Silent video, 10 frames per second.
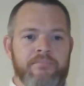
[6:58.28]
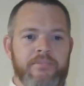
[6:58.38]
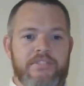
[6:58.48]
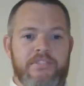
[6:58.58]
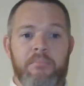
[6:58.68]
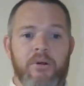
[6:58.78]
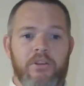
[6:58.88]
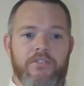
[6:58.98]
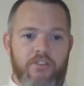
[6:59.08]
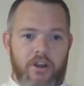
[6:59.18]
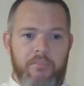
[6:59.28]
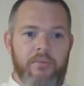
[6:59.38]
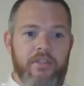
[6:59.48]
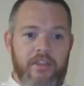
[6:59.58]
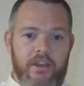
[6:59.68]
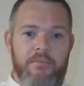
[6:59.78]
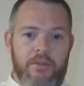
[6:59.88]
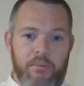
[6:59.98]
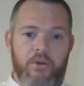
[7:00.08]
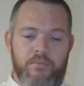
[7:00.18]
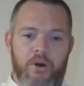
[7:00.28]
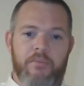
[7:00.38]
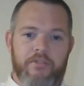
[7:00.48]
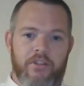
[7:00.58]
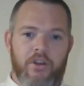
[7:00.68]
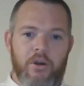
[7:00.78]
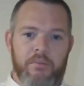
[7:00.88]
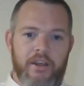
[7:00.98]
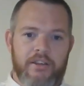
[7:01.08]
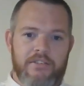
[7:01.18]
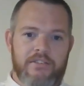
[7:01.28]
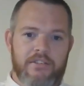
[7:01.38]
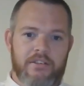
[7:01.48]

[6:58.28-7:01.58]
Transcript: symbols from the Book of Mormon, from the gold plates.